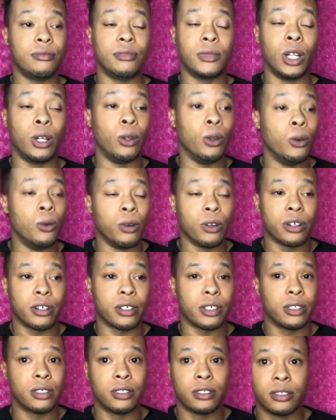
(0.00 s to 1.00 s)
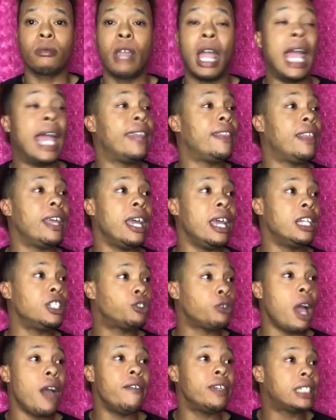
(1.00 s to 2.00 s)
Lord. And then
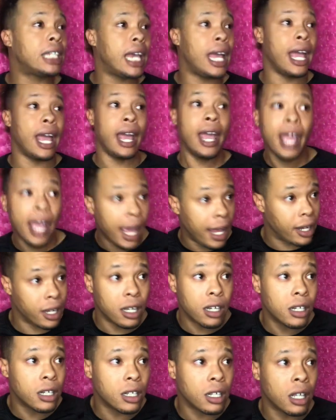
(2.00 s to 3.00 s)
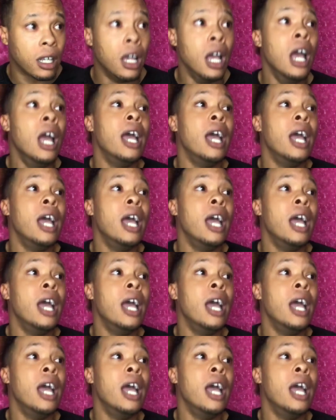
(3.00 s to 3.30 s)
Travis had had it, honey.